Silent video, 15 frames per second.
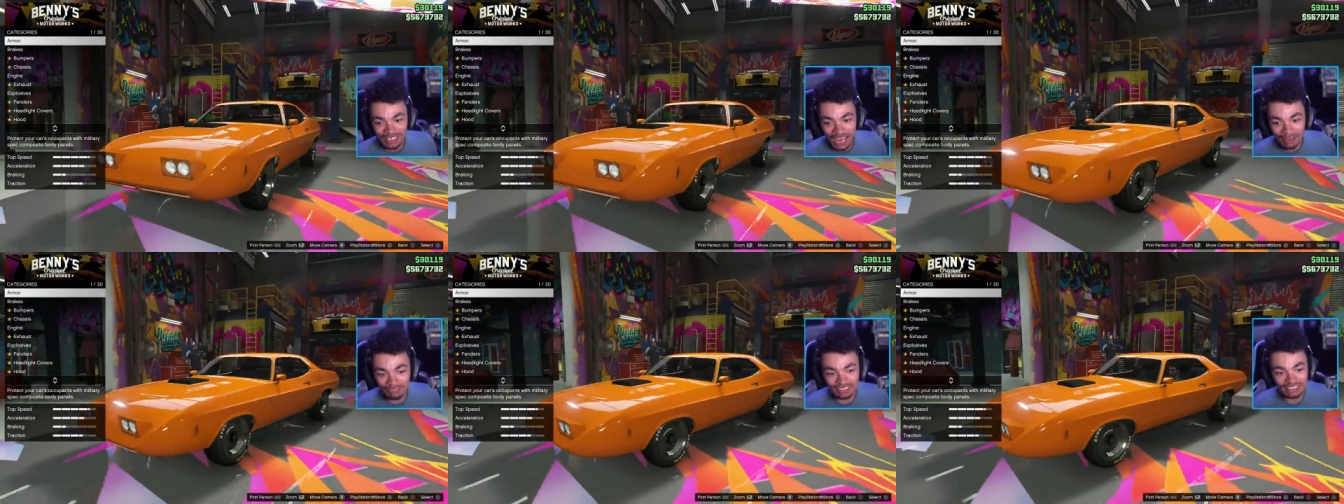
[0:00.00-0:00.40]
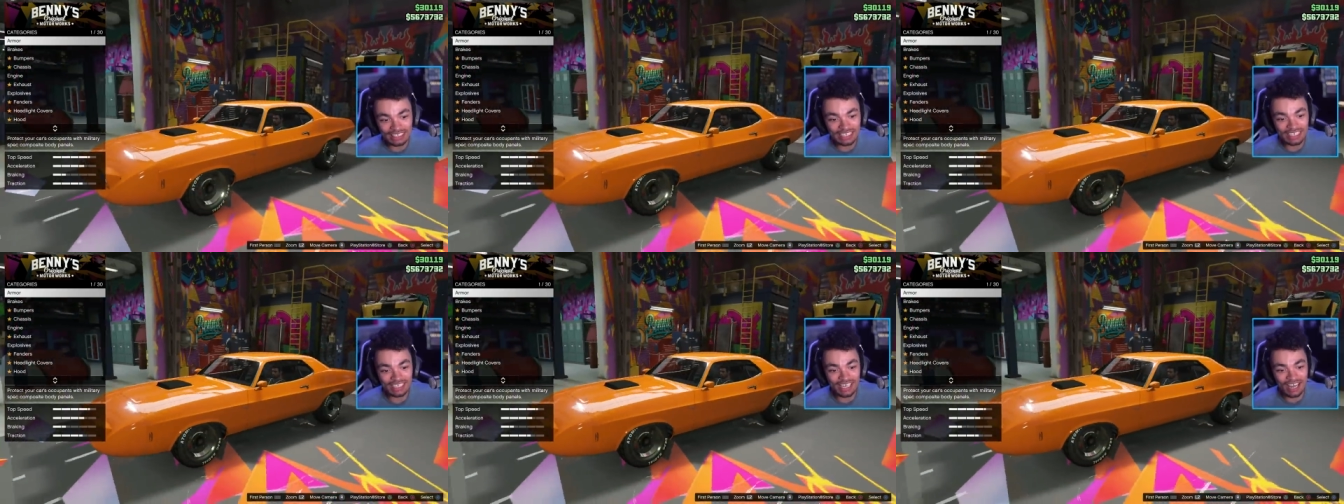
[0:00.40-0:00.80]
I've
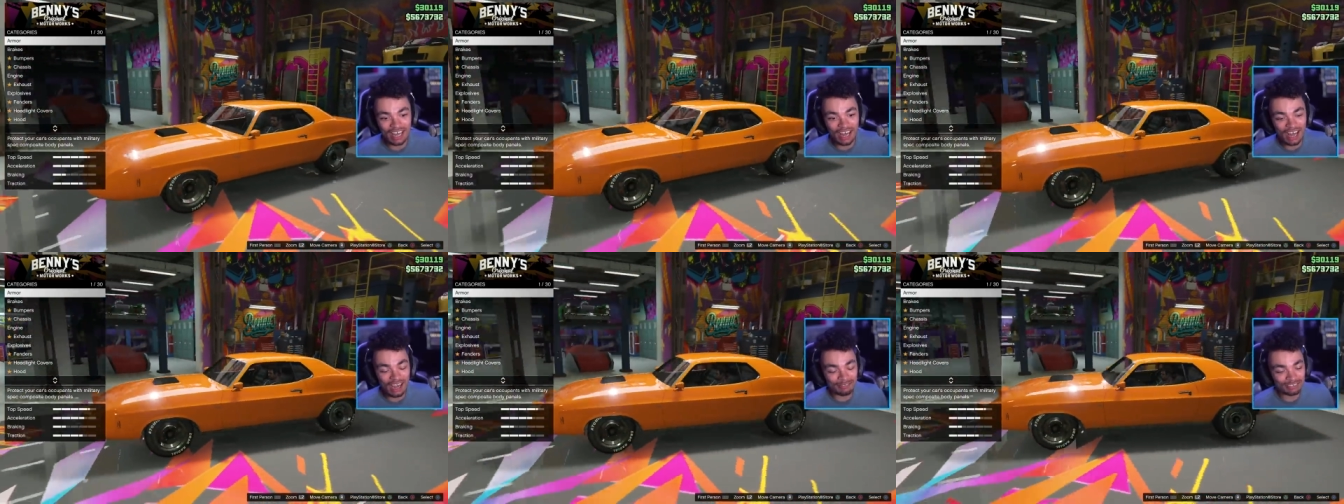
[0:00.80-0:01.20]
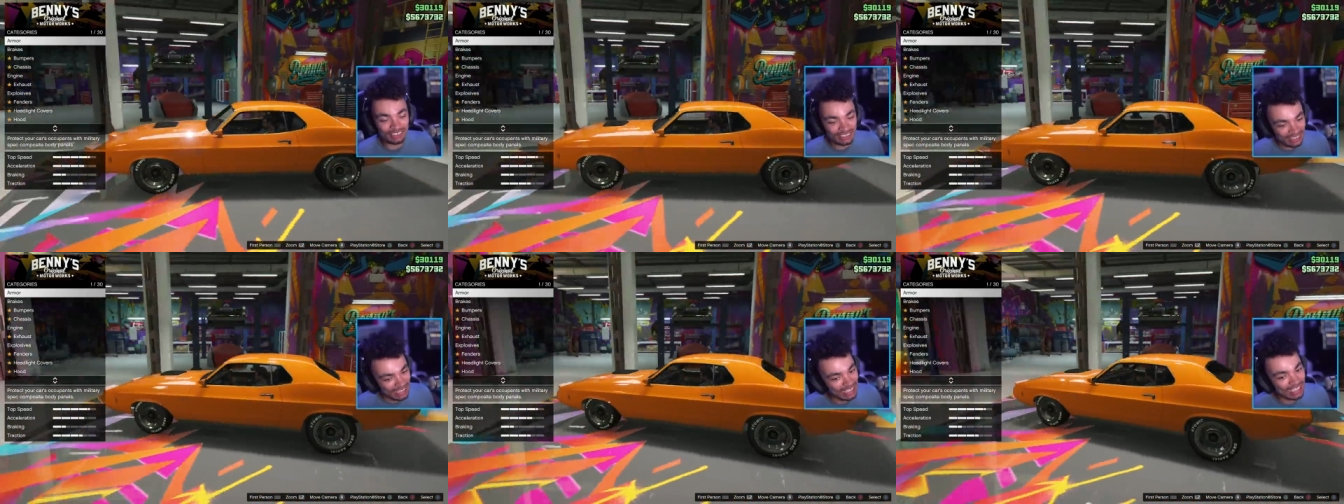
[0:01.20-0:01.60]
seen, I've
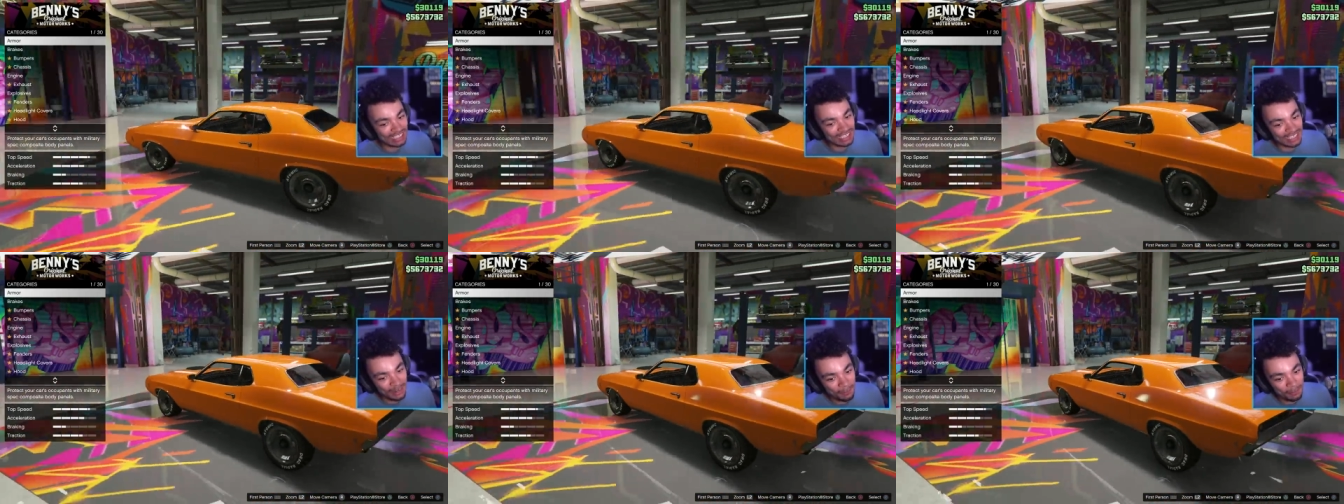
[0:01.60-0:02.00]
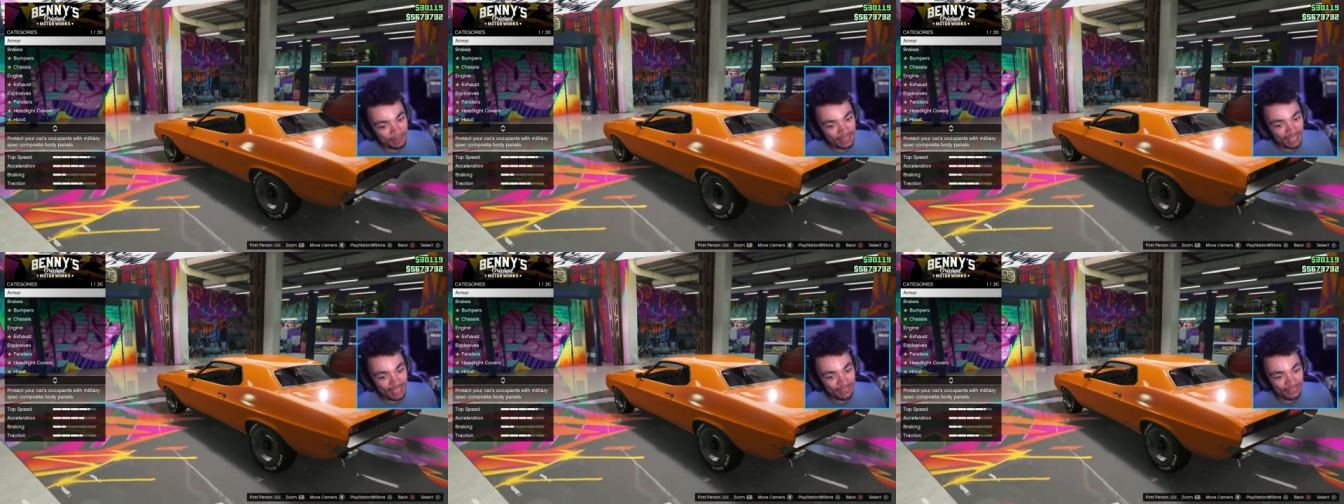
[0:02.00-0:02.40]
seen
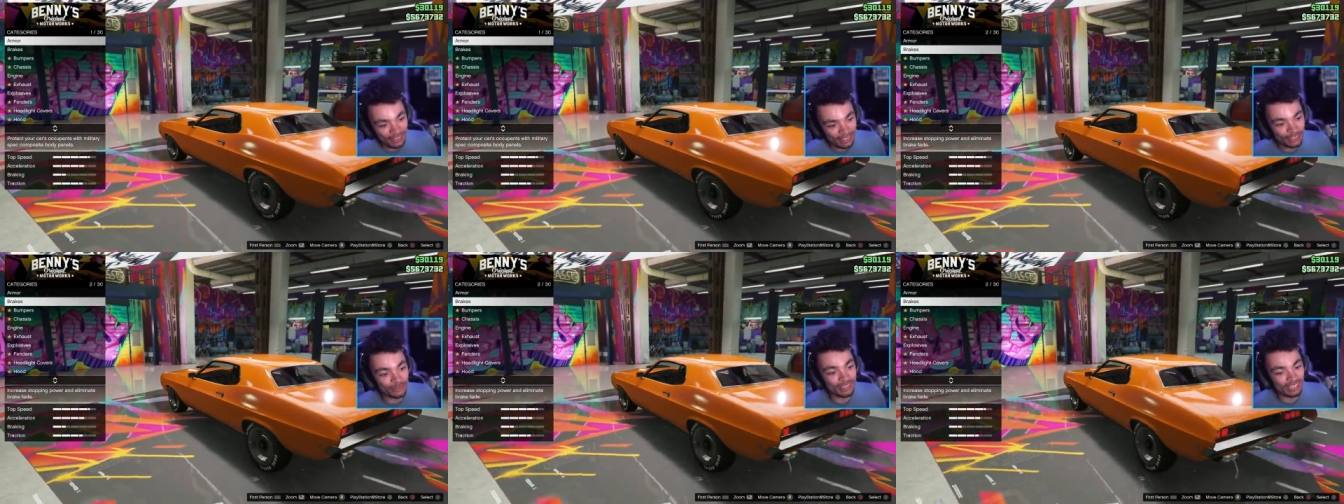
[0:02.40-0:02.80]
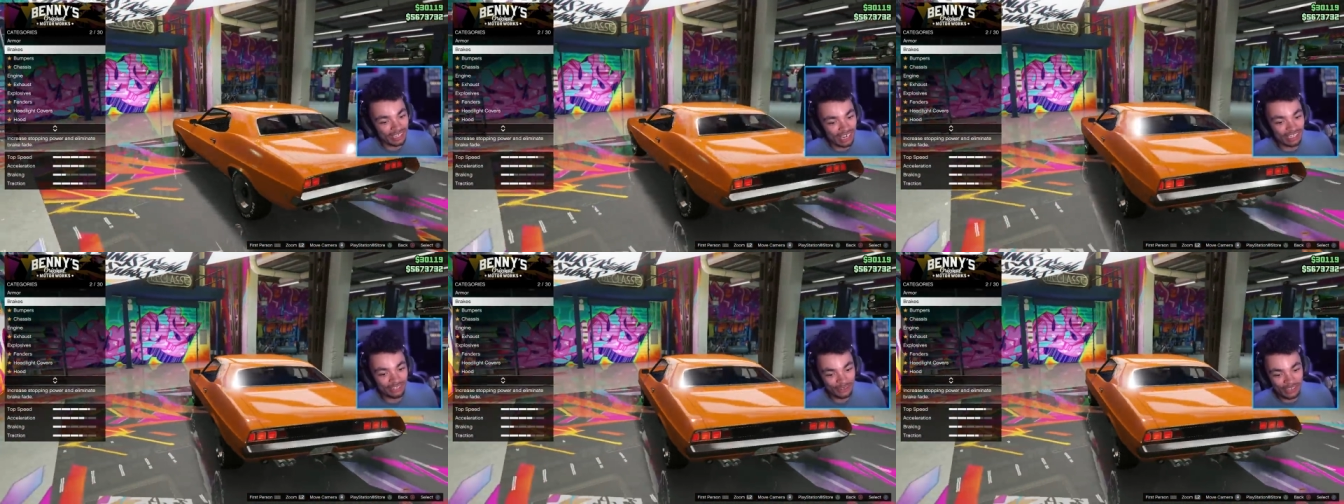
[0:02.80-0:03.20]
that you
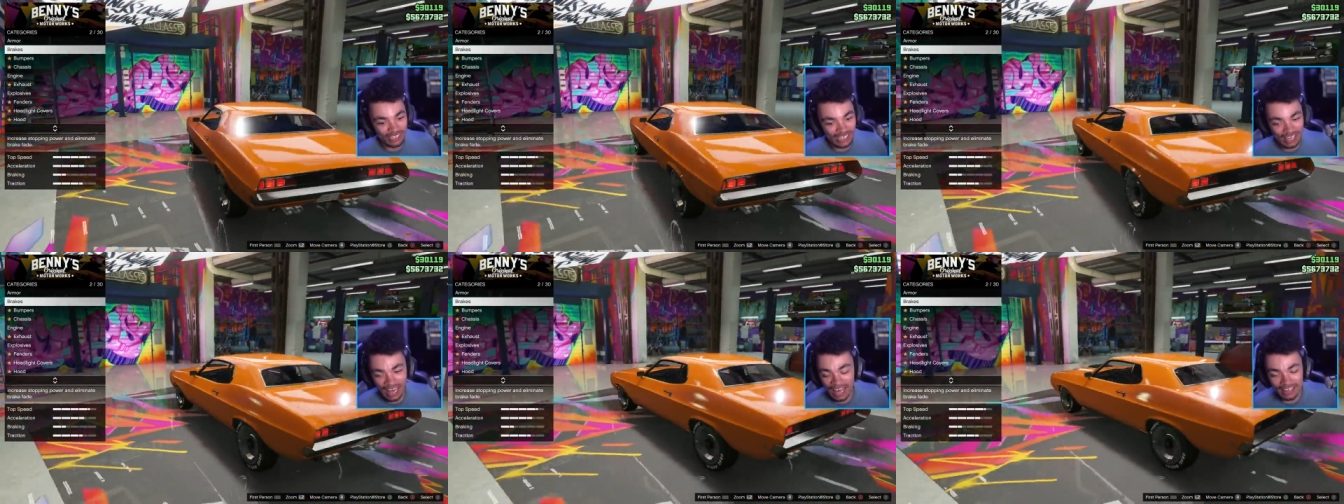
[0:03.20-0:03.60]
can you could get.